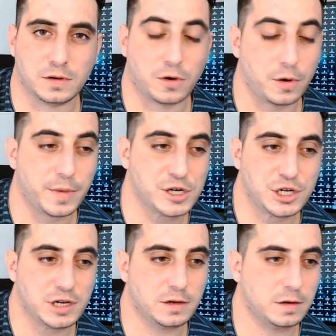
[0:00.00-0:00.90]
or a
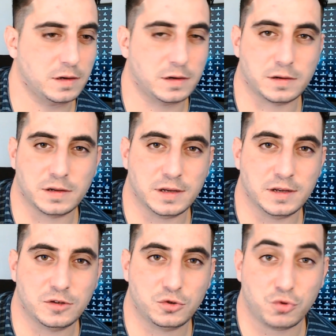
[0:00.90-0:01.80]
machine
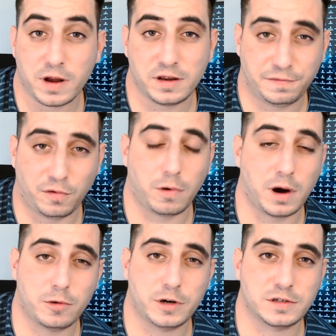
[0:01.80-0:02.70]
in 24
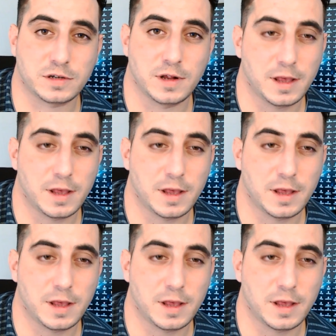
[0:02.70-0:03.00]
hours,